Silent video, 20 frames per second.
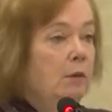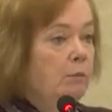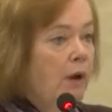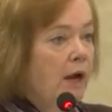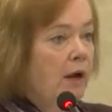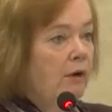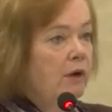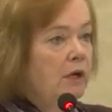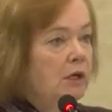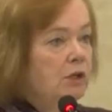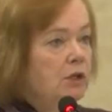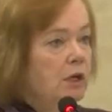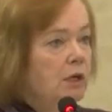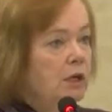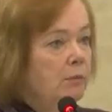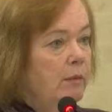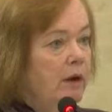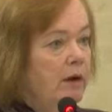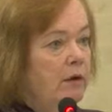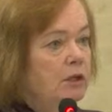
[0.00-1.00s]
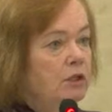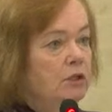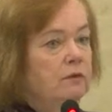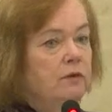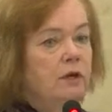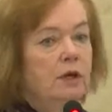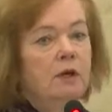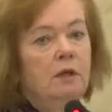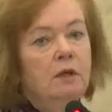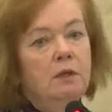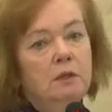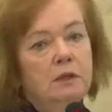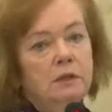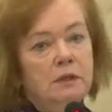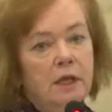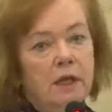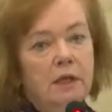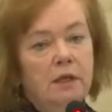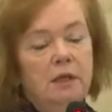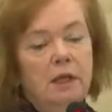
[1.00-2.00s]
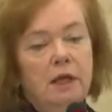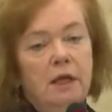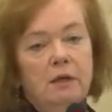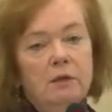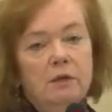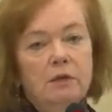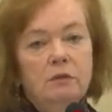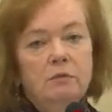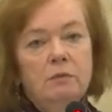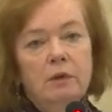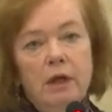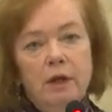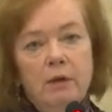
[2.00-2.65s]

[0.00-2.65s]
marriage of girls, and